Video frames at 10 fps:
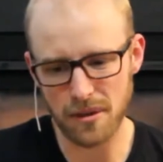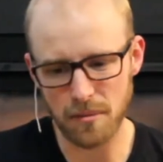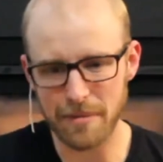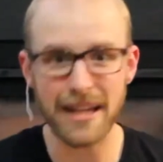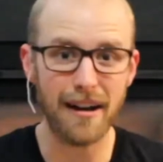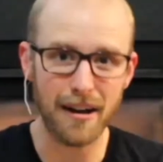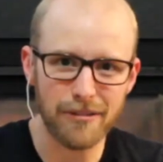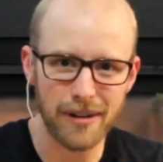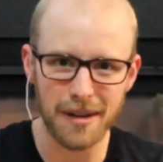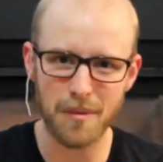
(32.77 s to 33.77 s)
be of
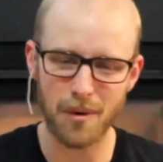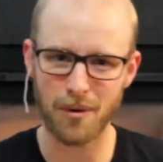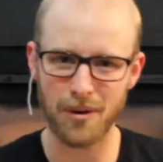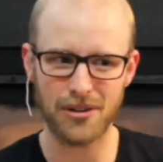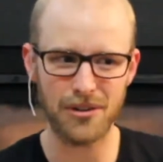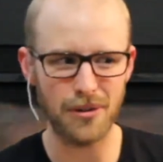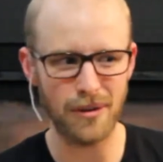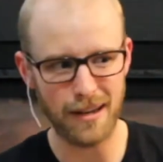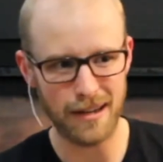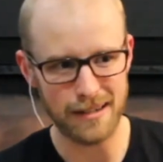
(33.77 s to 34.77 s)
Him or to
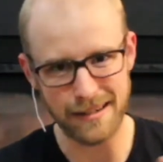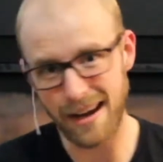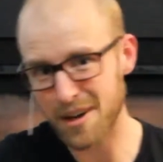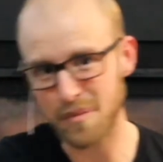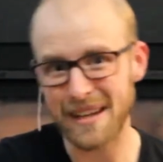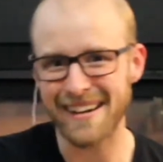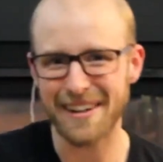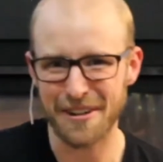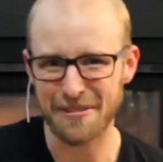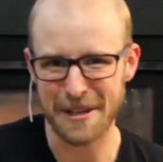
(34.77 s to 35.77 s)
not be
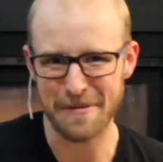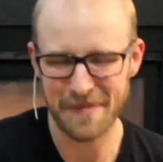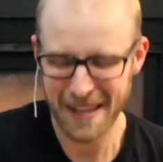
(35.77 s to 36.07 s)
of Him.